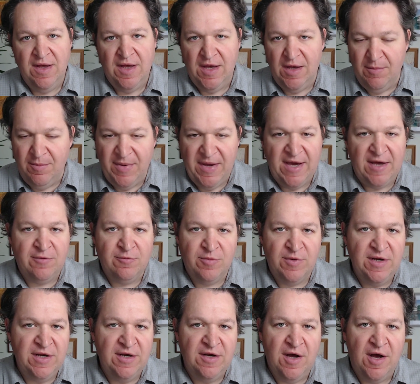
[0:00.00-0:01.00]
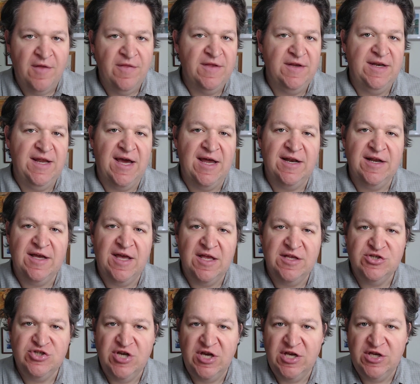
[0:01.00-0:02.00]
A bad read on the data can
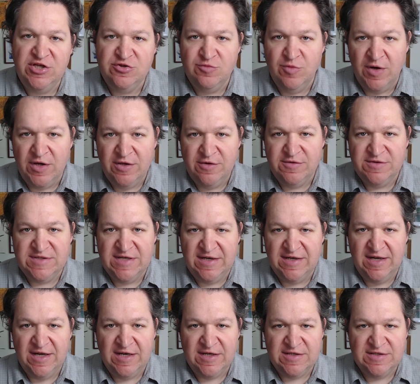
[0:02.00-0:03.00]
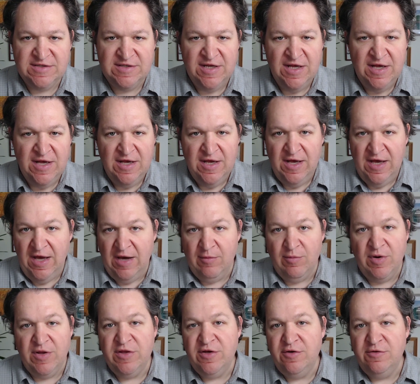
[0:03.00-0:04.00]
change what you send next and
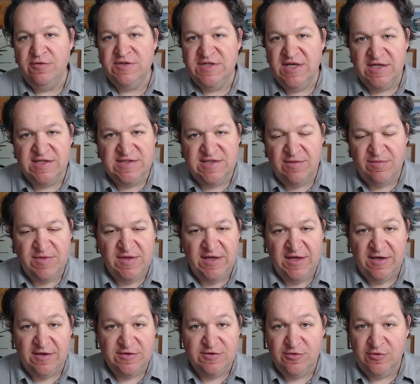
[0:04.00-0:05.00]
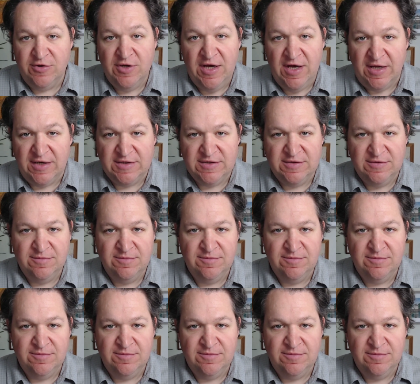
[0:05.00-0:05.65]
whether you sell something else or not.